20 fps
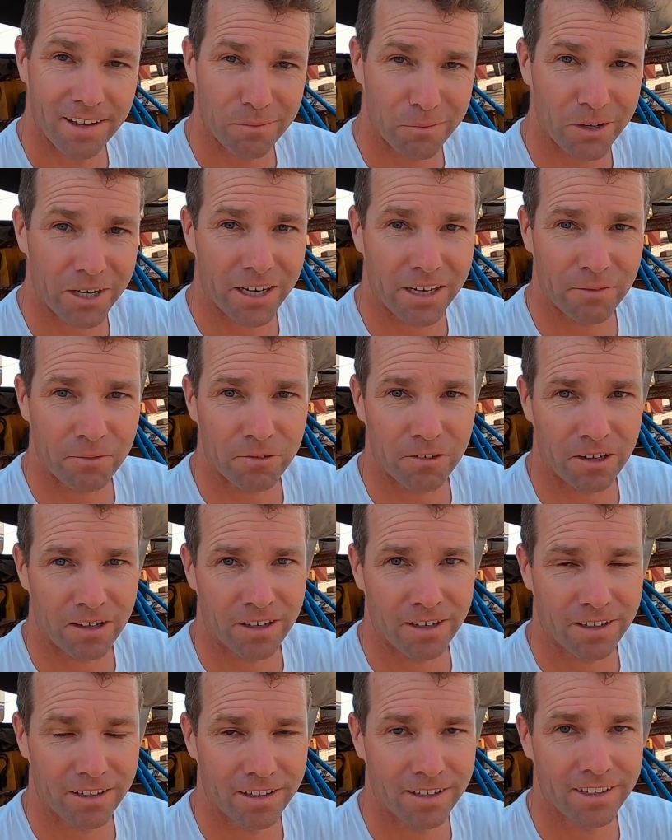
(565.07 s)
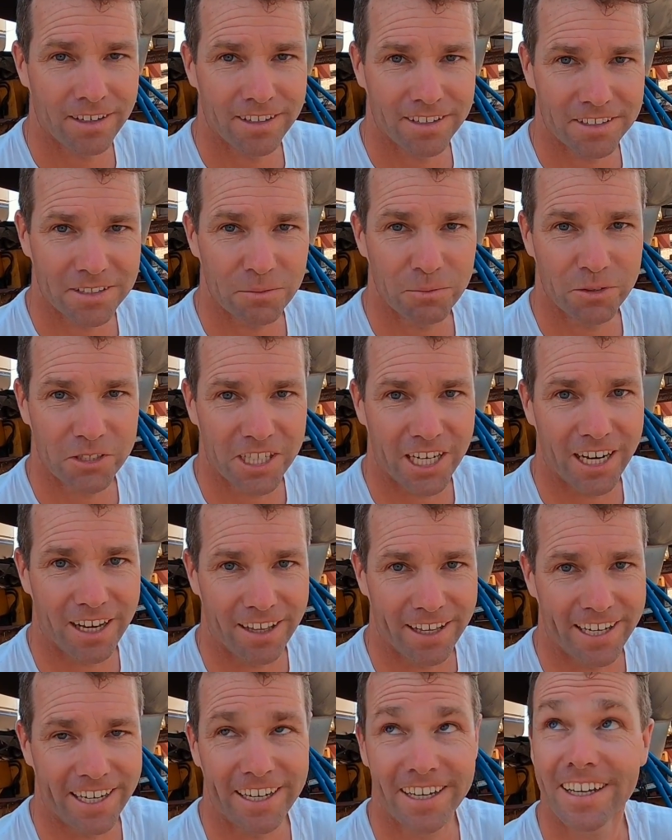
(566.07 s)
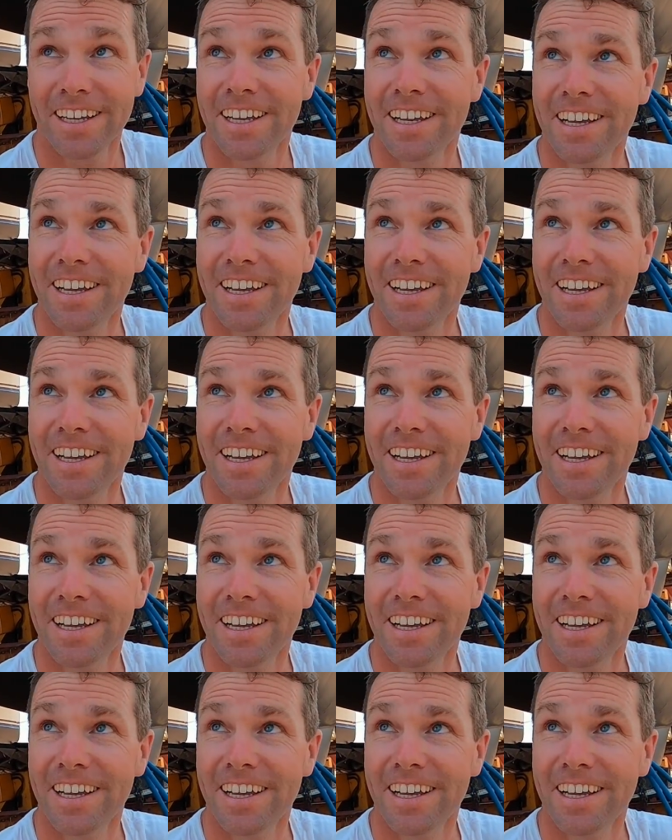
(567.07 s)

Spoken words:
ready for some sailing,